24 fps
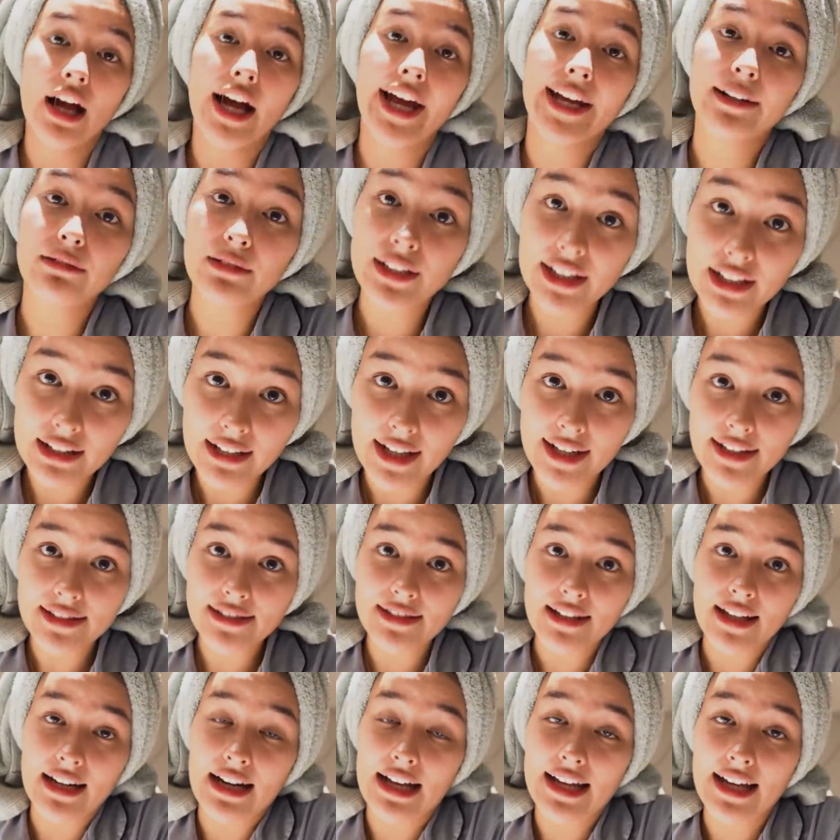I
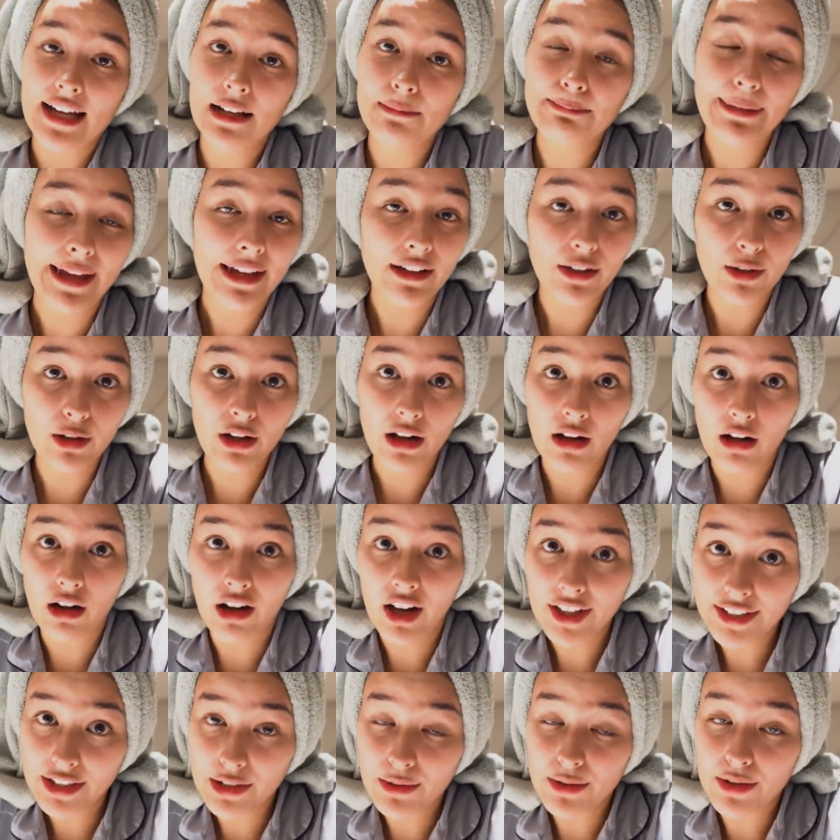realized that I had bad
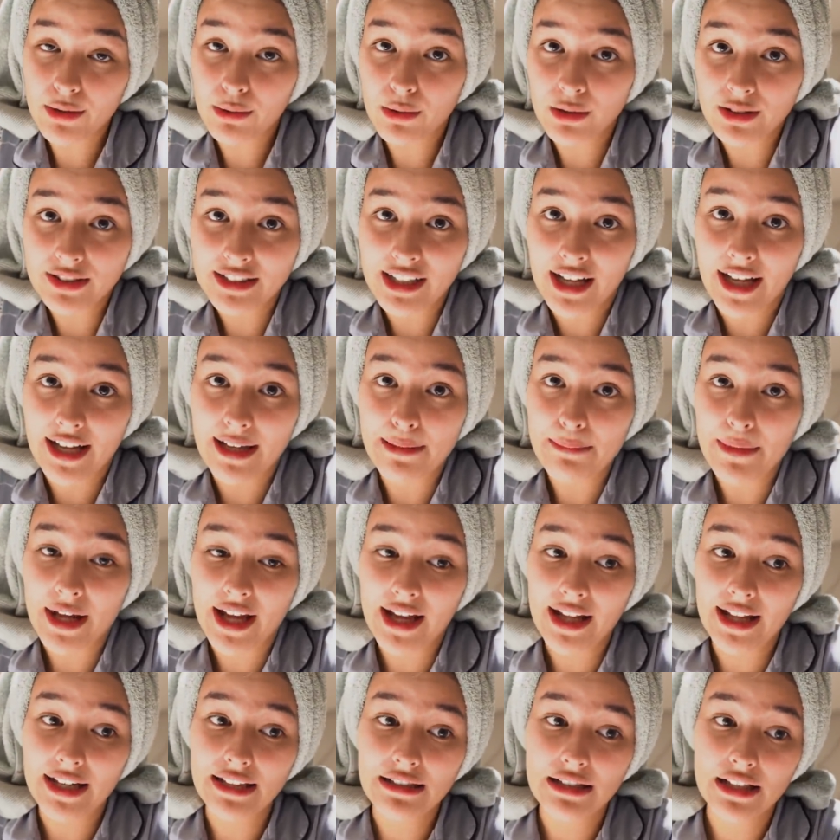audio the whole time
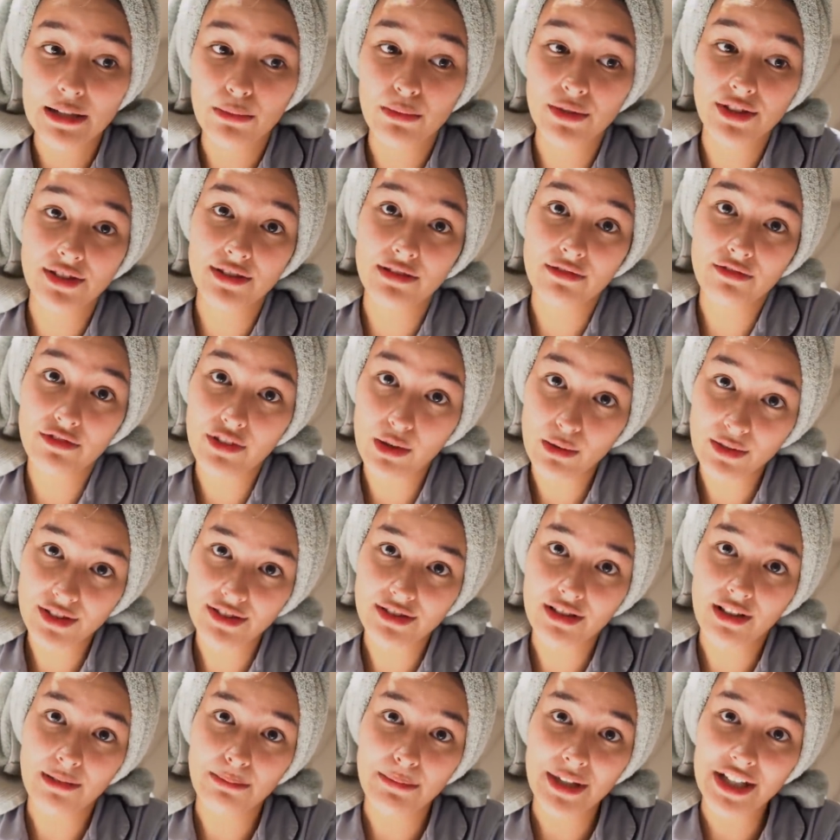and it wasn't
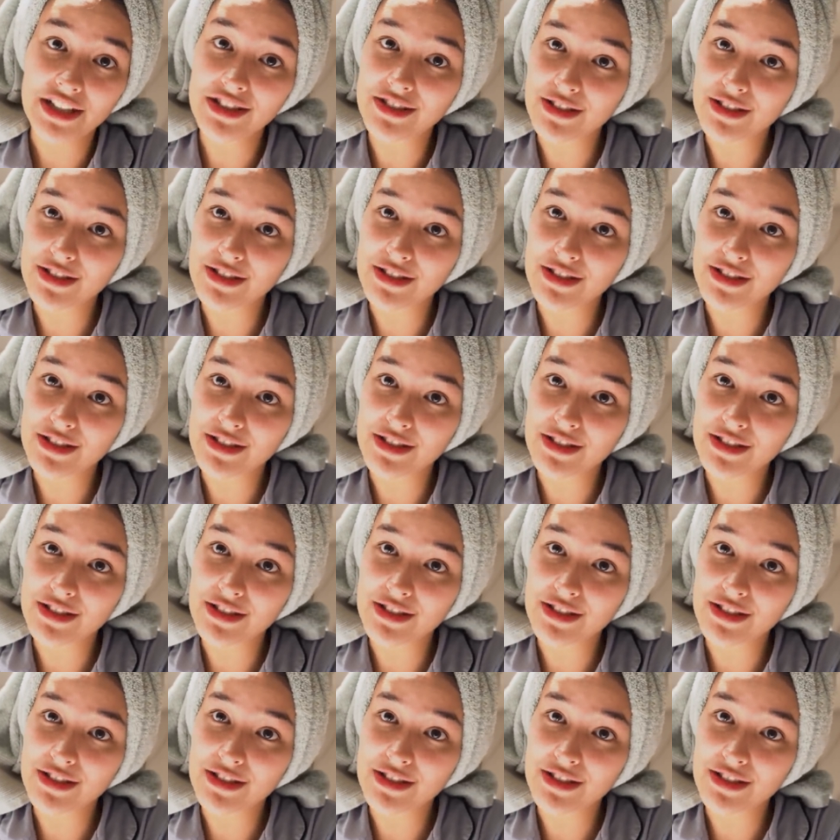focused on me,